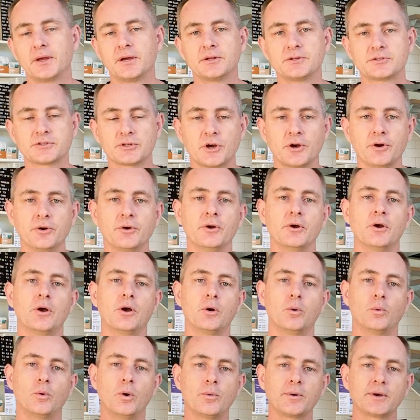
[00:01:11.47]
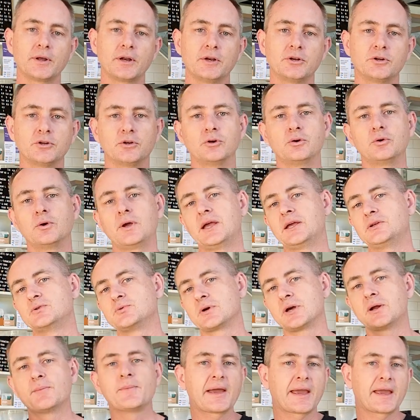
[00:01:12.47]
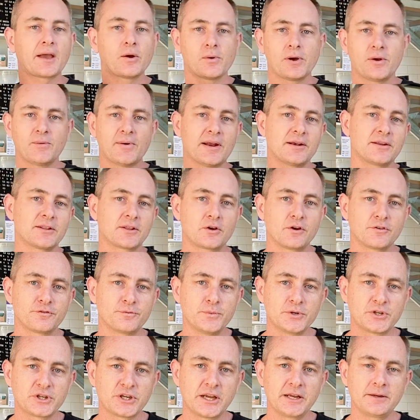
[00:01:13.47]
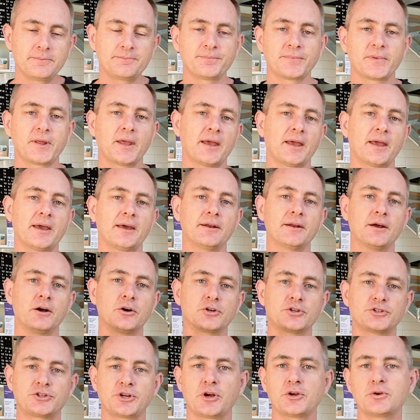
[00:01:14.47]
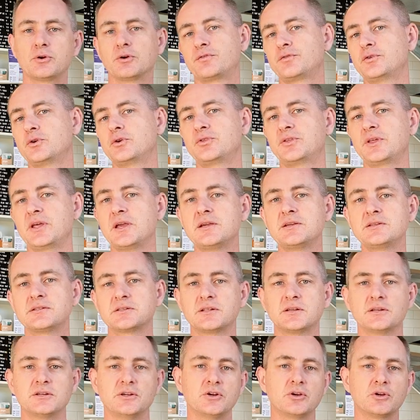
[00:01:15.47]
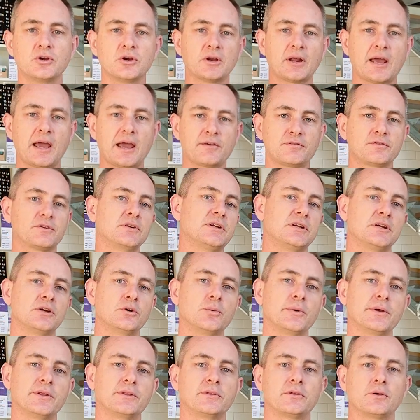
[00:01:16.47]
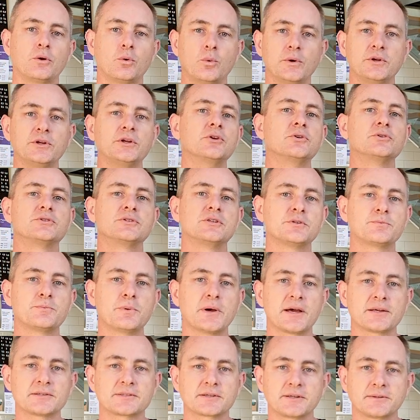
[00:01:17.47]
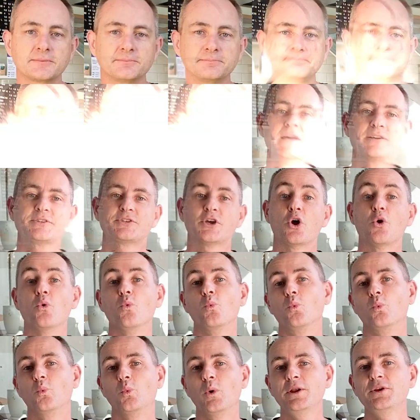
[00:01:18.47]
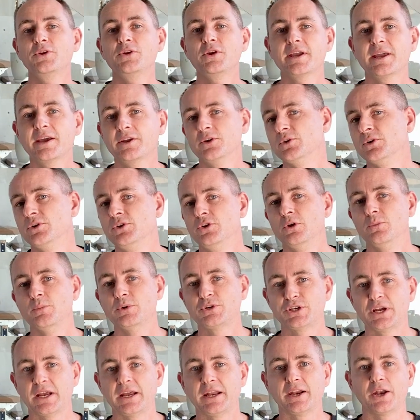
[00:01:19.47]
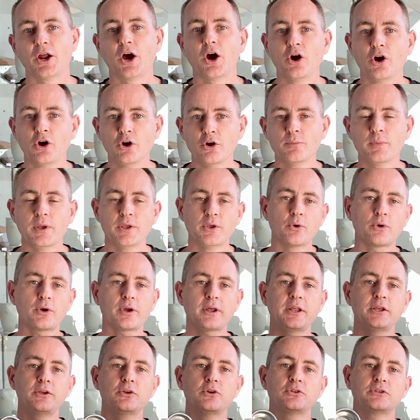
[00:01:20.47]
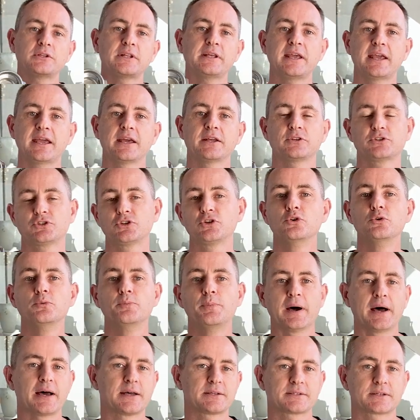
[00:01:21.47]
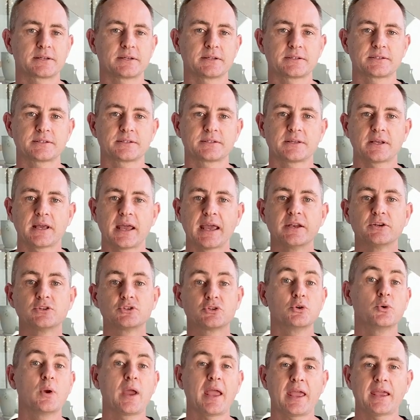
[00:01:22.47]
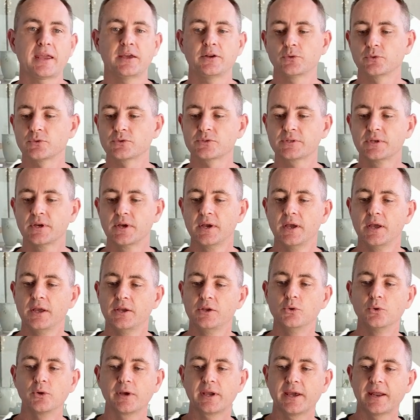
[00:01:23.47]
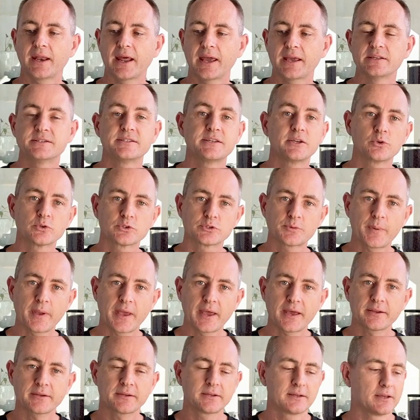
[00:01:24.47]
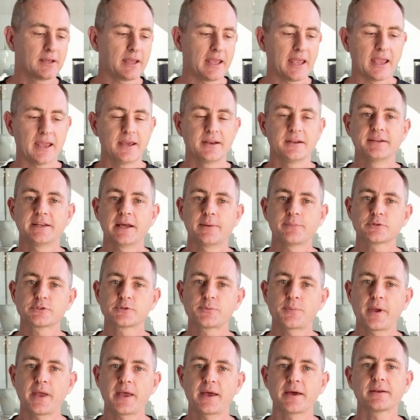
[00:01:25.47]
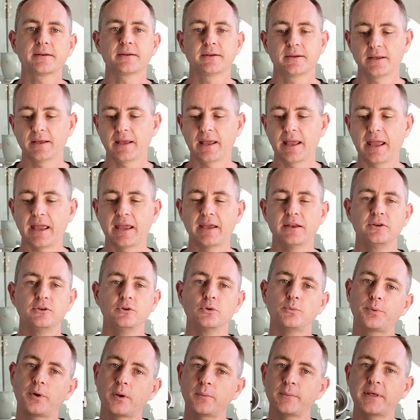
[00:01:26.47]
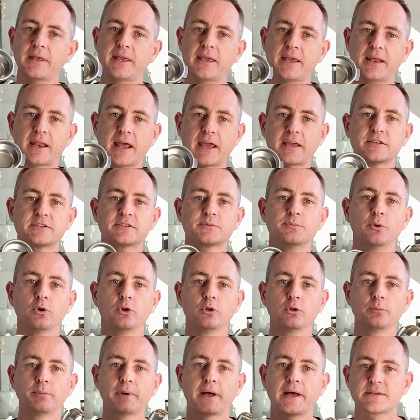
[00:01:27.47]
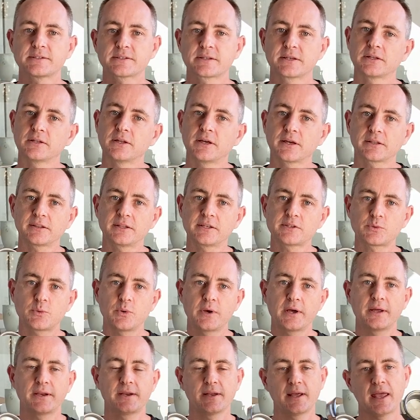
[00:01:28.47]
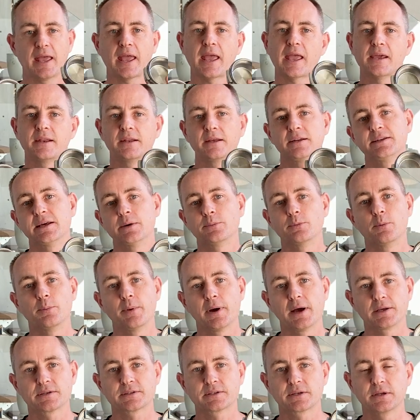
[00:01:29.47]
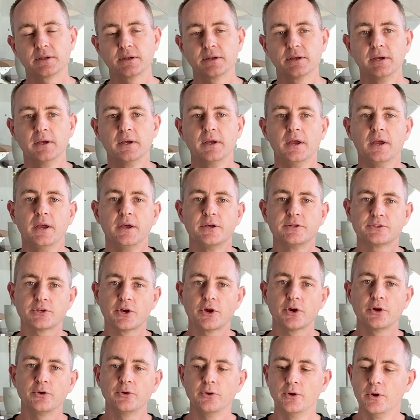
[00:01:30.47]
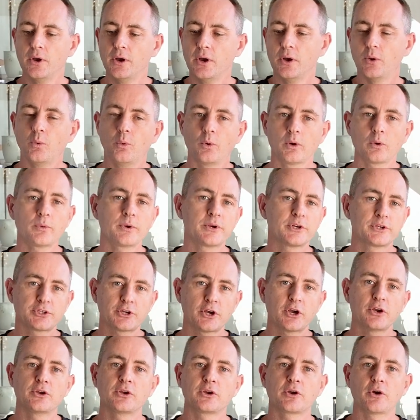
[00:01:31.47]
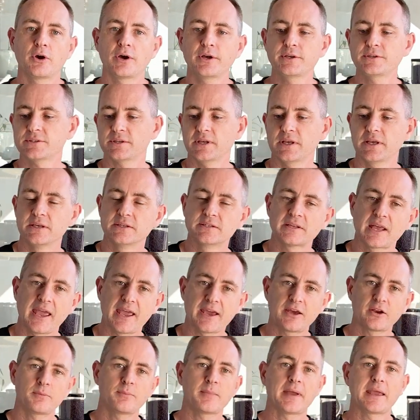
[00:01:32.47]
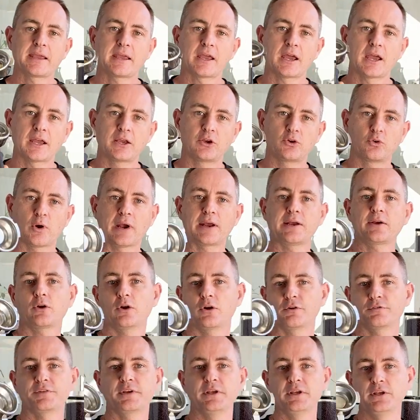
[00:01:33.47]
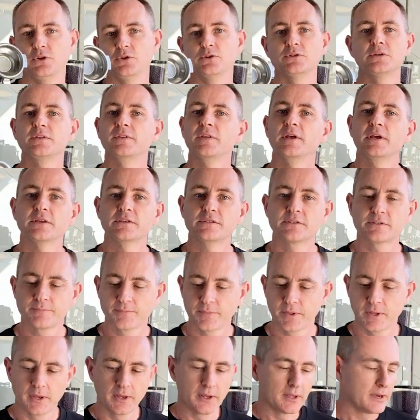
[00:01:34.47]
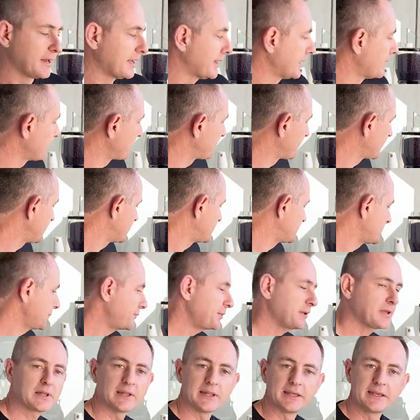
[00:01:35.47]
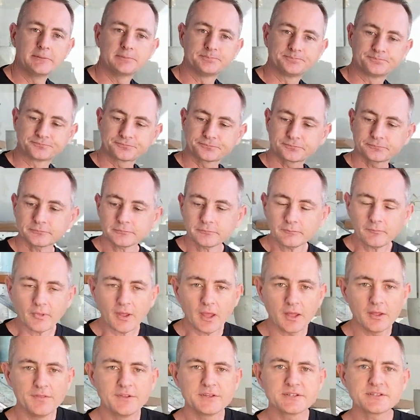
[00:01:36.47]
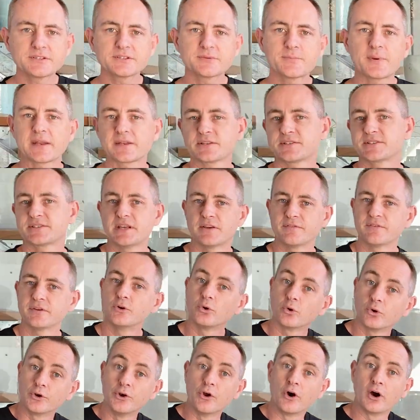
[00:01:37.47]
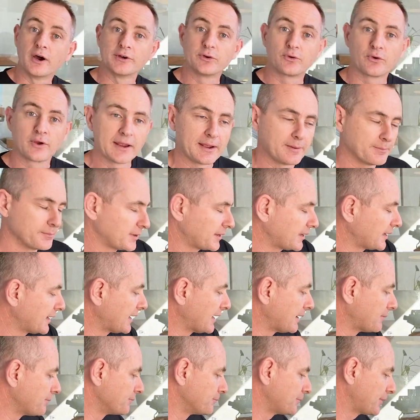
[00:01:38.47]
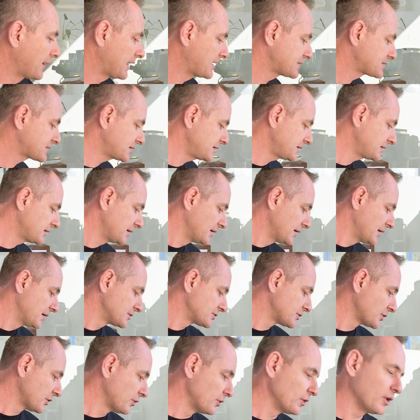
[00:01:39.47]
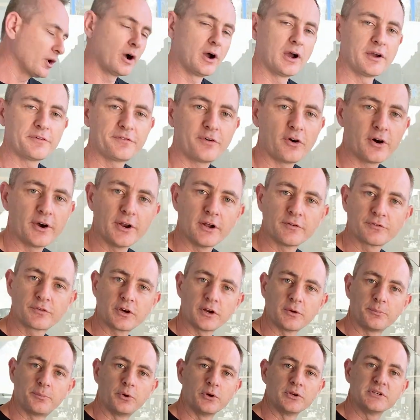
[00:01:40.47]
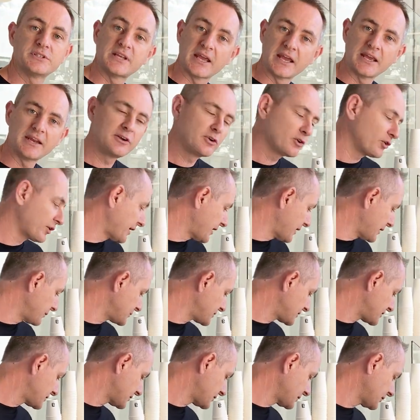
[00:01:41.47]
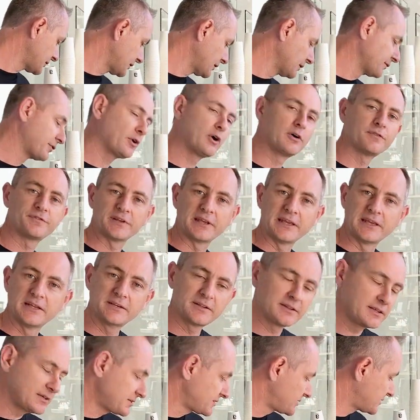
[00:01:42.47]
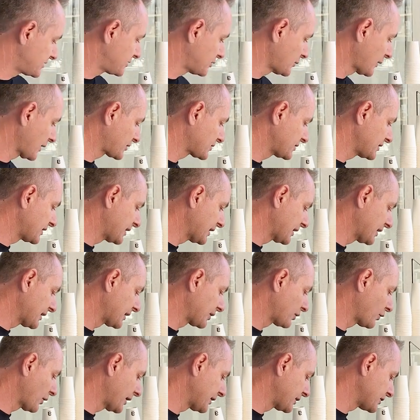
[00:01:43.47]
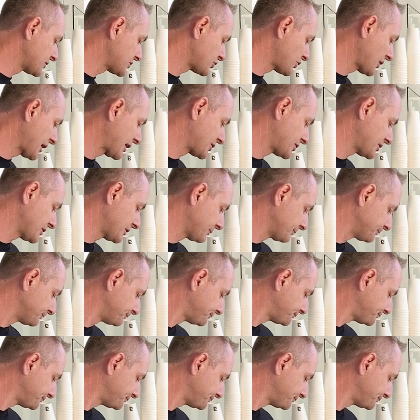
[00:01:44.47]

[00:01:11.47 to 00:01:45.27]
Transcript: So what we're going to do is we're going to make our way around to the coffee machine and I'll show you a few things that you're going to have to deal with when you use this basket. So when you get your new machine at home, you're going to usually get two baskets and two handles. You'll get a single spout and a double spout, and you'll probably get a small basket like this one and a double basket. So what I want to show you guys is how to make a great coffee using these. Now, typically, this is about a 7 or 9 gram basket. So I find I've got to put 10 grams of coffee into this to actually get a great extraction.